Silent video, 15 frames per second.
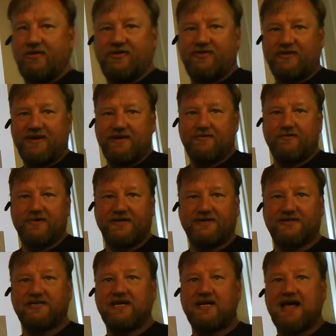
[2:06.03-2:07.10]
theories
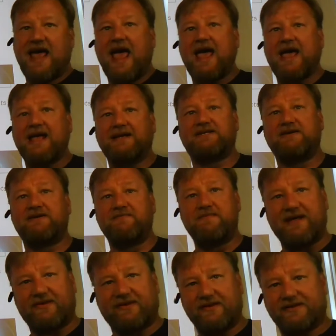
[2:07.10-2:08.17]
and
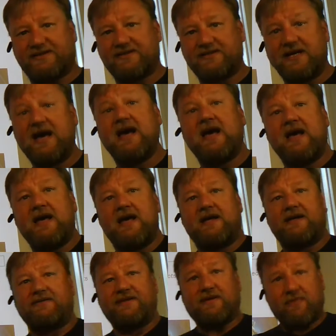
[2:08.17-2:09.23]
methods.
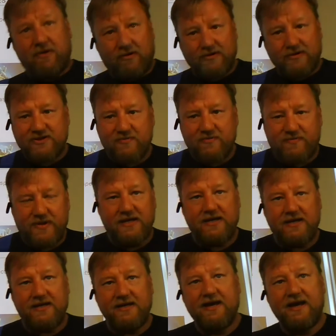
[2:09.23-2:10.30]
There will also
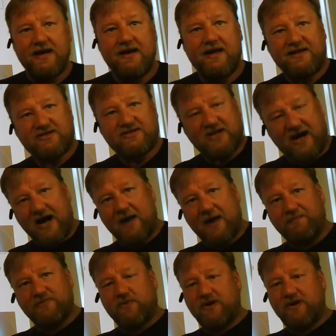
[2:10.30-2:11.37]
be
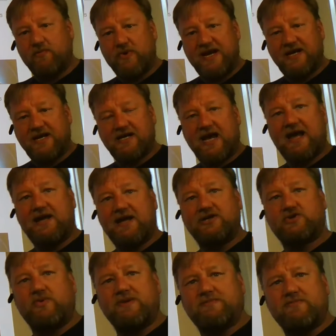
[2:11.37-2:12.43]
times when we engage
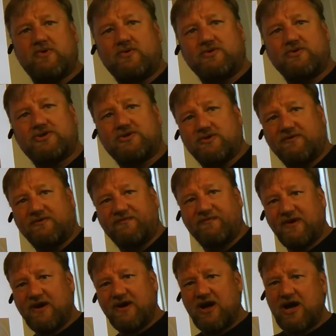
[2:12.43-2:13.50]
with more sort of
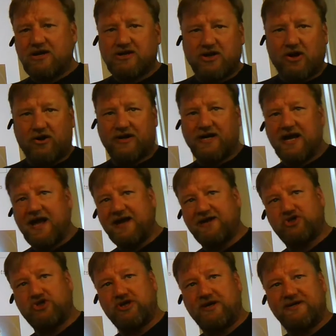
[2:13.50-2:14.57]
cutting
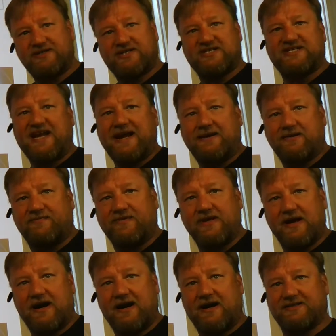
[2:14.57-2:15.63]
edge, state of the
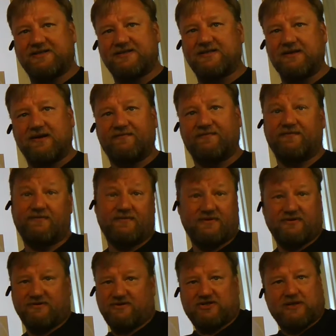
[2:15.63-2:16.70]
art stuff.
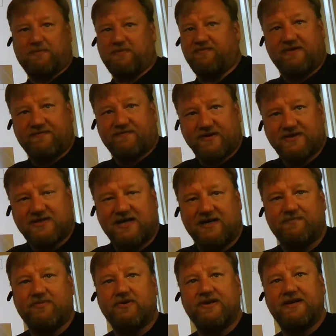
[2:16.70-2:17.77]
Some of it, for
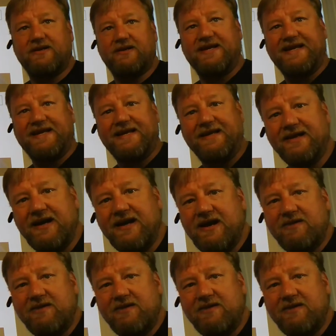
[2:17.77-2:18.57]
example, in the